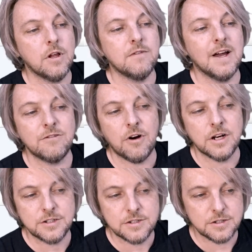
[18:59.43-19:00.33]
of
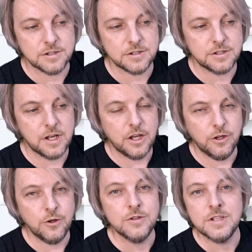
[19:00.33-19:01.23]
unrighteousness.
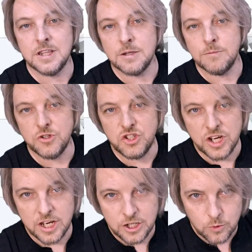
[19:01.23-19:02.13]
Using them
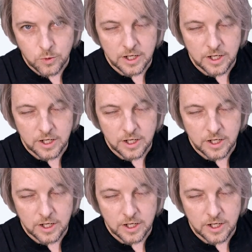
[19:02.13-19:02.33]
genuinely,